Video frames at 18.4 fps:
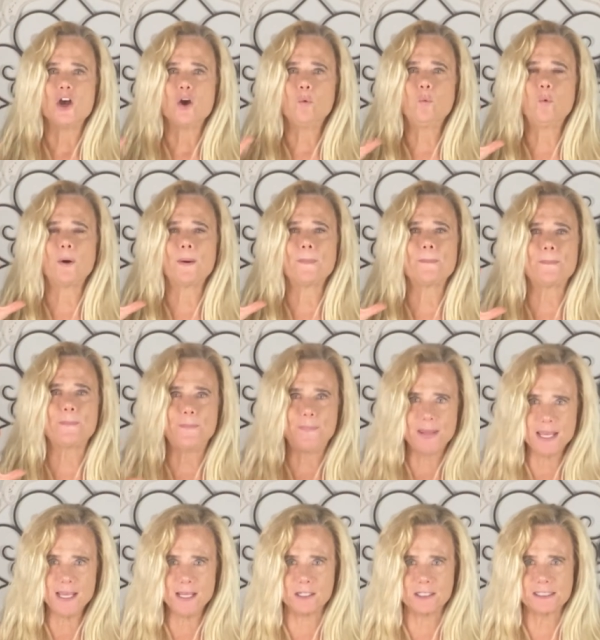were
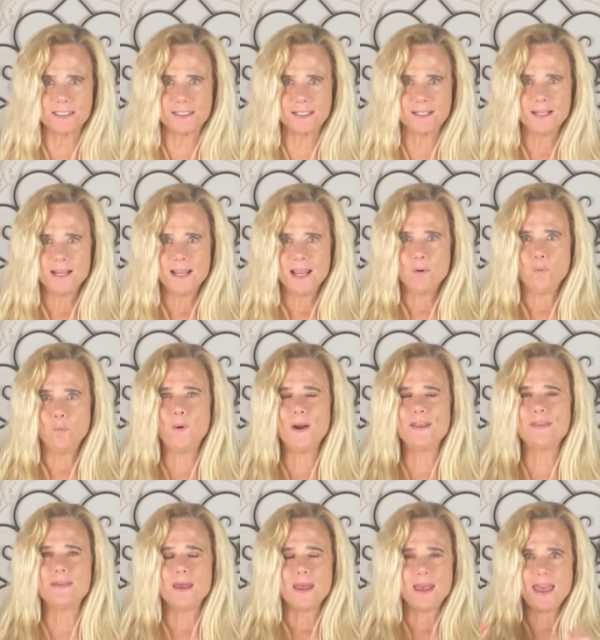built
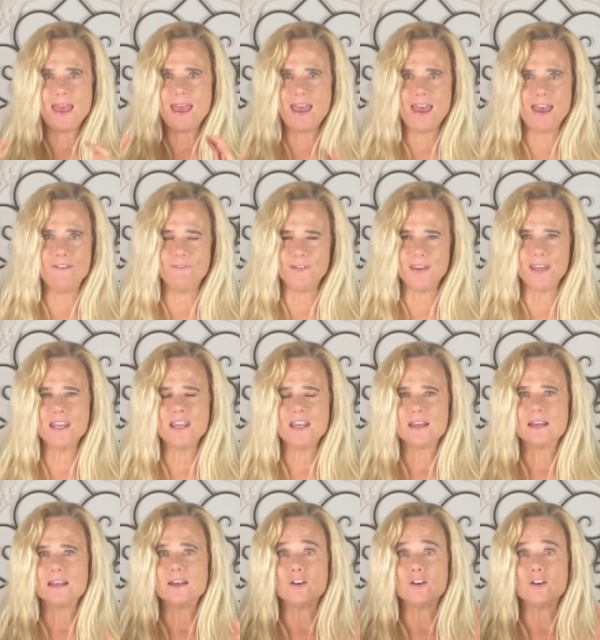with heavy